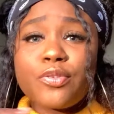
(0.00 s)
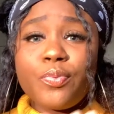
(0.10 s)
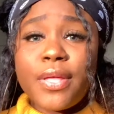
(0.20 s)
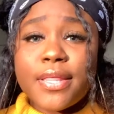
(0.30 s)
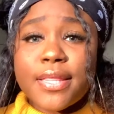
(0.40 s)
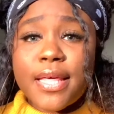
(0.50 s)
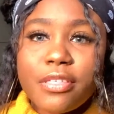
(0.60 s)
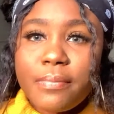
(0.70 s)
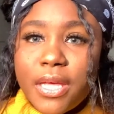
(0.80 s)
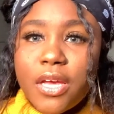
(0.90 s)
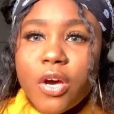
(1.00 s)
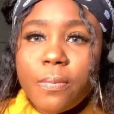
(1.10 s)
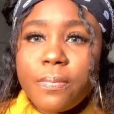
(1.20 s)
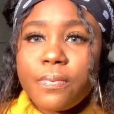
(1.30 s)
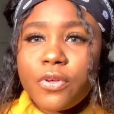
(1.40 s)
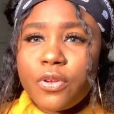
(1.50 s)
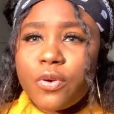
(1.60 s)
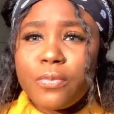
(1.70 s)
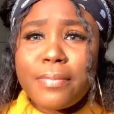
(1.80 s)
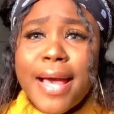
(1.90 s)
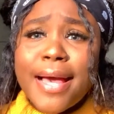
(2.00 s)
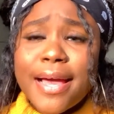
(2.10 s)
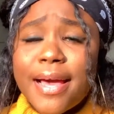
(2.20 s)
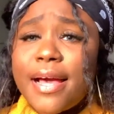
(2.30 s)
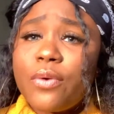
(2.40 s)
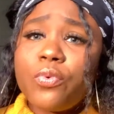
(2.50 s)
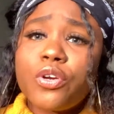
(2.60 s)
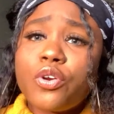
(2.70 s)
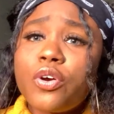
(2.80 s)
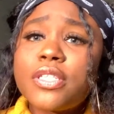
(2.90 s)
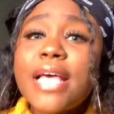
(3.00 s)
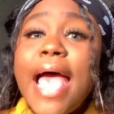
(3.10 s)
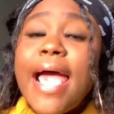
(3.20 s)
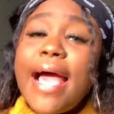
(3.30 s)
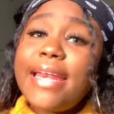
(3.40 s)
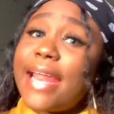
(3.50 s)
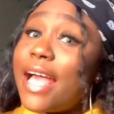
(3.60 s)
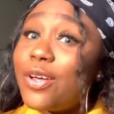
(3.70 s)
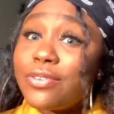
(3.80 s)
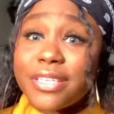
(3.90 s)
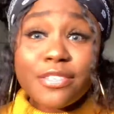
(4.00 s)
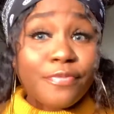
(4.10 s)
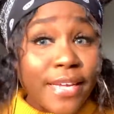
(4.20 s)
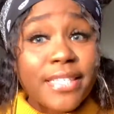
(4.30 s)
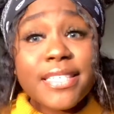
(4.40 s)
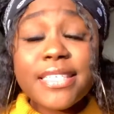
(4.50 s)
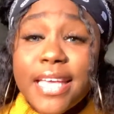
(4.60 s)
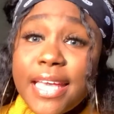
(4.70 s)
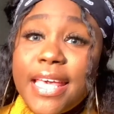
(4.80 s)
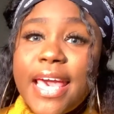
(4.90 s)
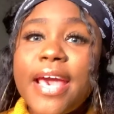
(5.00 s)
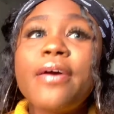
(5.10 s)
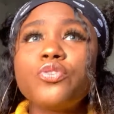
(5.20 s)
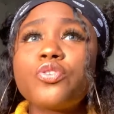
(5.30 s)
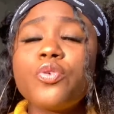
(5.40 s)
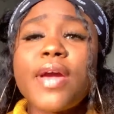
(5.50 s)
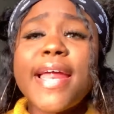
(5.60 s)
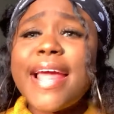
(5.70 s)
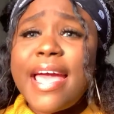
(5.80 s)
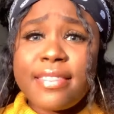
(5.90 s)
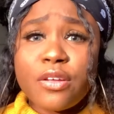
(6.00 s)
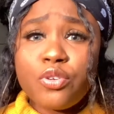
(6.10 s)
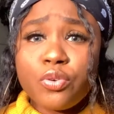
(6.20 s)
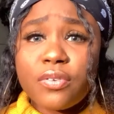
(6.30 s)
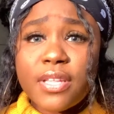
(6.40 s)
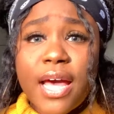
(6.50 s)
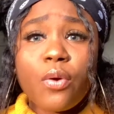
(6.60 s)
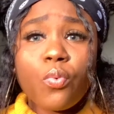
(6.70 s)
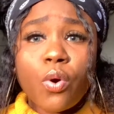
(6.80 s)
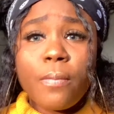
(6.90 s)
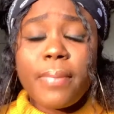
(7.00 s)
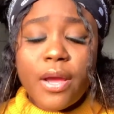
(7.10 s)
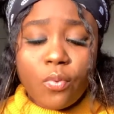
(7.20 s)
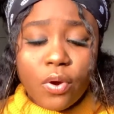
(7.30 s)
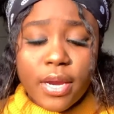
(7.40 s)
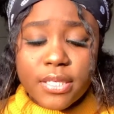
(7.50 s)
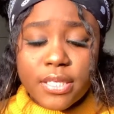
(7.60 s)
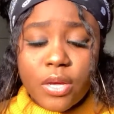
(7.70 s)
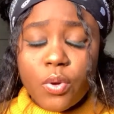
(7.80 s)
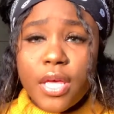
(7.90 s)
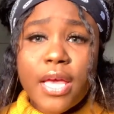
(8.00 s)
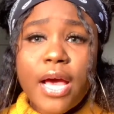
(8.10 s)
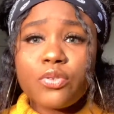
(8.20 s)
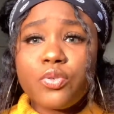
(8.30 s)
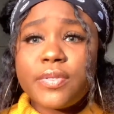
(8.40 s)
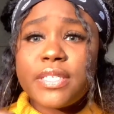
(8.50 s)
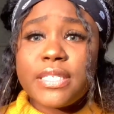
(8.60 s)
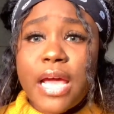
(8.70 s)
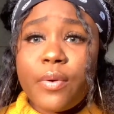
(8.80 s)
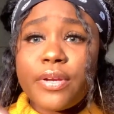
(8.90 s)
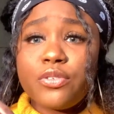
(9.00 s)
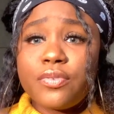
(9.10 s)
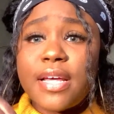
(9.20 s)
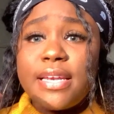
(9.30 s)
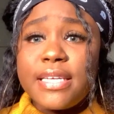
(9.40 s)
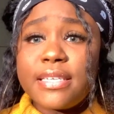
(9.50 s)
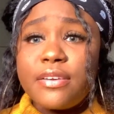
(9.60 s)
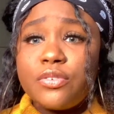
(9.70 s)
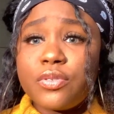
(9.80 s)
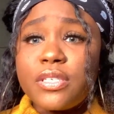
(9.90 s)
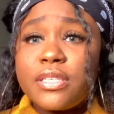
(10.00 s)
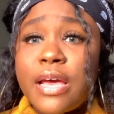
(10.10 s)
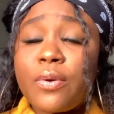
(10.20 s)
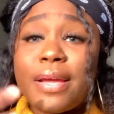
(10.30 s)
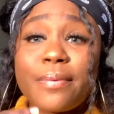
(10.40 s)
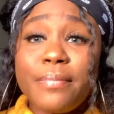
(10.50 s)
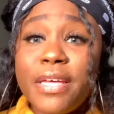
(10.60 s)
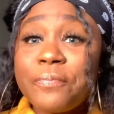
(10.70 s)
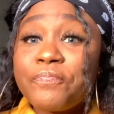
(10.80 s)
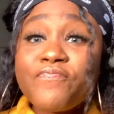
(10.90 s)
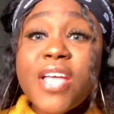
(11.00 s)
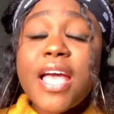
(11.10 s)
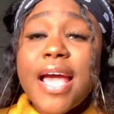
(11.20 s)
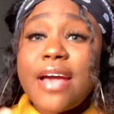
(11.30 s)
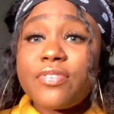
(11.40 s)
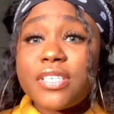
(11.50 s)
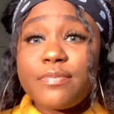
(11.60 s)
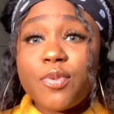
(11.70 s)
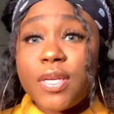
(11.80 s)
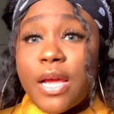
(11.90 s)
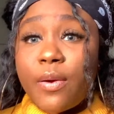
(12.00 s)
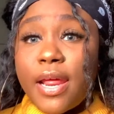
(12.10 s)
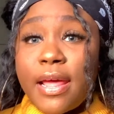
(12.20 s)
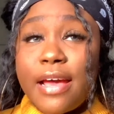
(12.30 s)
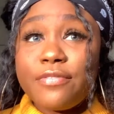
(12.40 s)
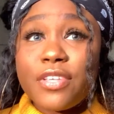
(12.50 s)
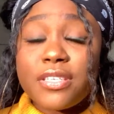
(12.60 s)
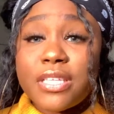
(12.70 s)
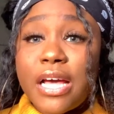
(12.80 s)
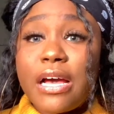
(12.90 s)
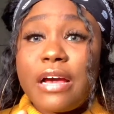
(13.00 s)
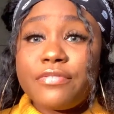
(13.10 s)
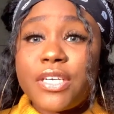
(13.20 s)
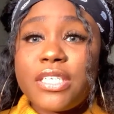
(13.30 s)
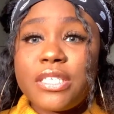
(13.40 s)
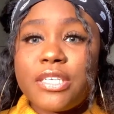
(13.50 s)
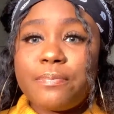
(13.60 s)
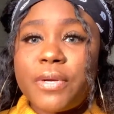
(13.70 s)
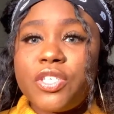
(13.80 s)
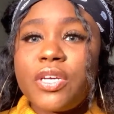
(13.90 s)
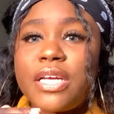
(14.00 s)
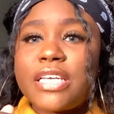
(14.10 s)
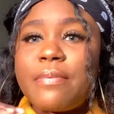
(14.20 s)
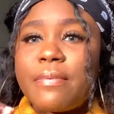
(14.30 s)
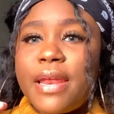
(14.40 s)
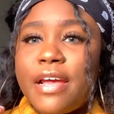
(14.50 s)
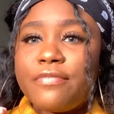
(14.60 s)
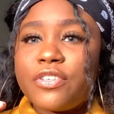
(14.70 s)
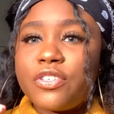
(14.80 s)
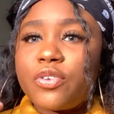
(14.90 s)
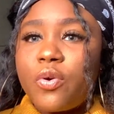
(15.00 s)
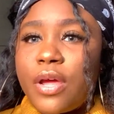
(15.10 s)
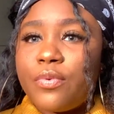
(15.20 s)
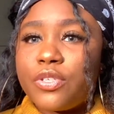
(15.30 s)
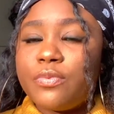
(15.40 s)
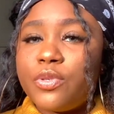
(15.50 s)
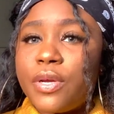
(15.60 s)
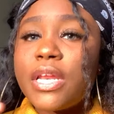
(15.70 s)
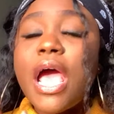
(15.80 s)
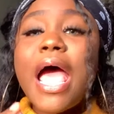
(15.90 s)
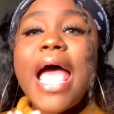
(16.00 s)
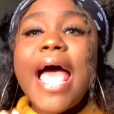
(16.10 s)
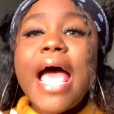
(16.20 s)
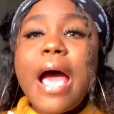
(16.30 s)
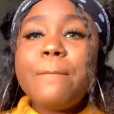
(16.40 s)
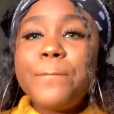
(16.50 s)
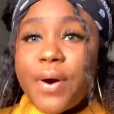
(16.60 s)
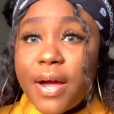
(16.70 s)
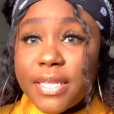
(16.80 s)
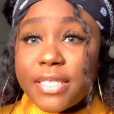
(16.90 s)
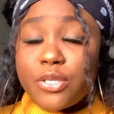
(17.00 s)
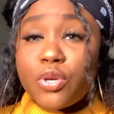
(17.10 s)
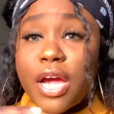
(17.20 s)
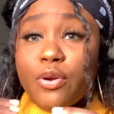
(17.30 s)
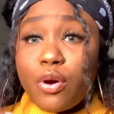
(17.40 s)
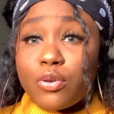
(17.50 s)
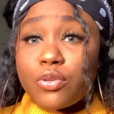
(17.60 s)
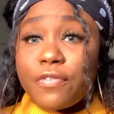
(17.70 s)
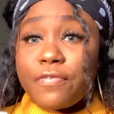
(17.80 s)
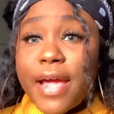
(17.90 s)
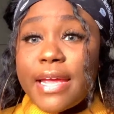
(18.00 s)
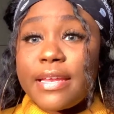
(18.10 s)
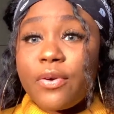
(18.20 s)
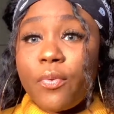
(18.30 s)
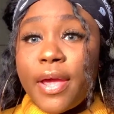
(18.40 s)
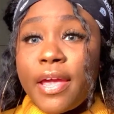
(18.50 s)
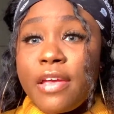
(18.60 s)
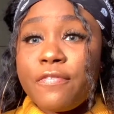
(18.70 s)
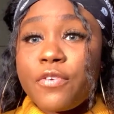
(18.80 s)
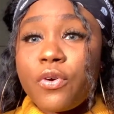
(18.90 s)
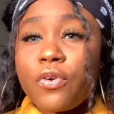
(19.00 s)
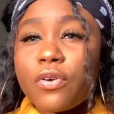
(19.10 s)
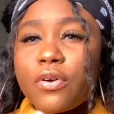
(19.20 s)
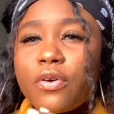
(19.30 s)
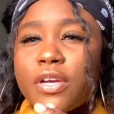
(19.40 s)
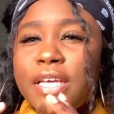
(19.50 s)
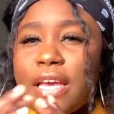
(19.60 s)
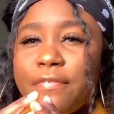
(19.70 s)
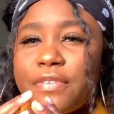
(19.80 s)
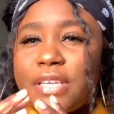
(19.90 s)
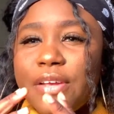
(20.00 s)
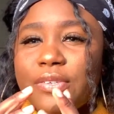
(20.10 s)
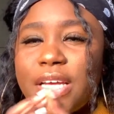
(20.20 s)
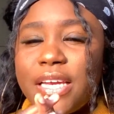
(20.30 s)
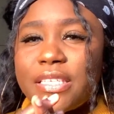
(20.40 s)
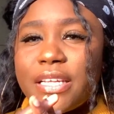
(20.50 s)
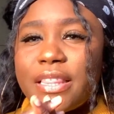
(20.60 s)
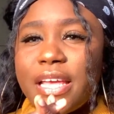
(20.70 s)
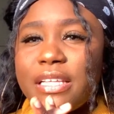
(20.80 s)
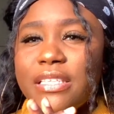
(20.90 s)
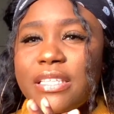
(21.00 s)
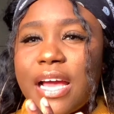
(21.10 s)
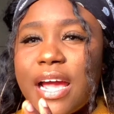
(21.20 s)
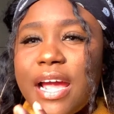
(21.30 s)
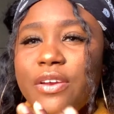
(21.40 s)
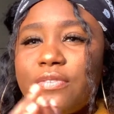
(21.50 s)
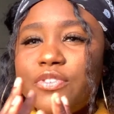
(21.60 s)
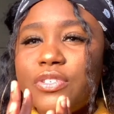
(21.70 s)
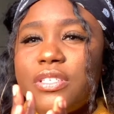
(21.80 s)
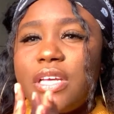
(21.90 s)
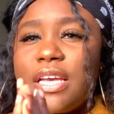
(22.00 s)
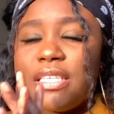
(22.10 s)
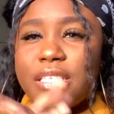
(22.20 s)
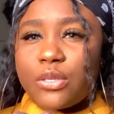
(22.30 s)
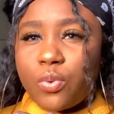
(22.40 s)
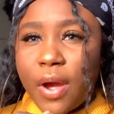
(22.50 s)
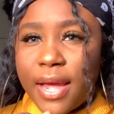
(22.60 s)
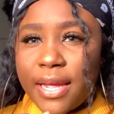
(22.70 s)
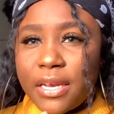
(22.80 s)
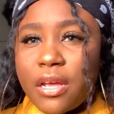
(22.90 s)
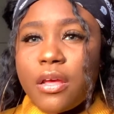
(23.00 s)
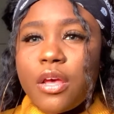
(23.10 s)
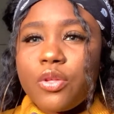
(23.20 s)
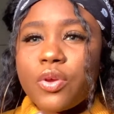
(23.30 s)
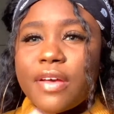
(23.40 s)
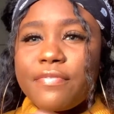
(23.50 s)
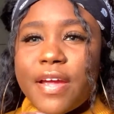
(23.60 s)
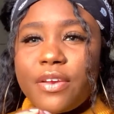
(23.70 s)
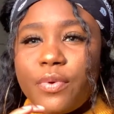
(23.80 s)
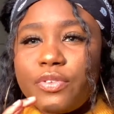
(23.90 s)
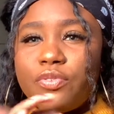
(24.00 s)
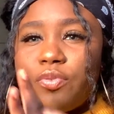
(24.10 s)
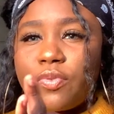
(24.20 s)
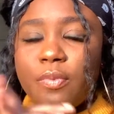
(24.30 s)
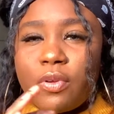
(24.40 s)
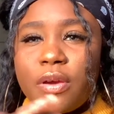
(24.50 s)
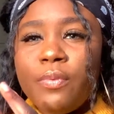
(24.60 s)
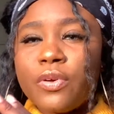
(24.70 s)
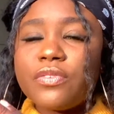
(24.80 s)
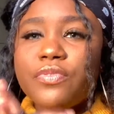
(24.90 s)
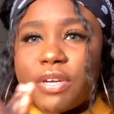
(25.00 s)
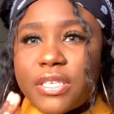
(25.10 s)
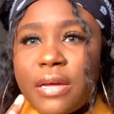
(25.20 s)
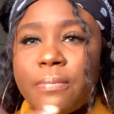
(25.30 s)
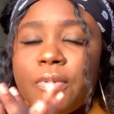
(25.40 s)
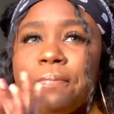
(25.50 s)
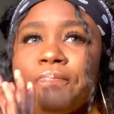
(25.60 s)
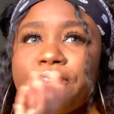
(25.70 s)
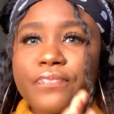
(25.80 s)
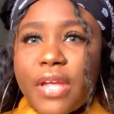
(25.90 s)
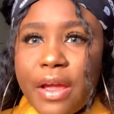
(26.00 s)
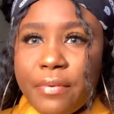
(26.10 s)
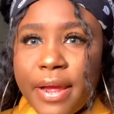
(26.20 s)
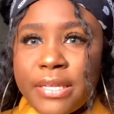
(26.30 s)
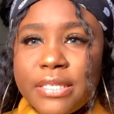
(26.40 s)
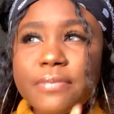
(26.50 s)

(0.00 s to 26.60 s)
with the makeup, MAC and whatnot, and now there's Fenty skincare. So you can either do that one by one and say, okay, I'll do this now and do that later and do this now. Like me, I have things I'm doing now, and I have things that after this particular time in my life, this is all I want to be doing. But you can also find a way, if your gifts and your talents are things that kind of just intertwine, you can find a way to do them all at once. For example, I write,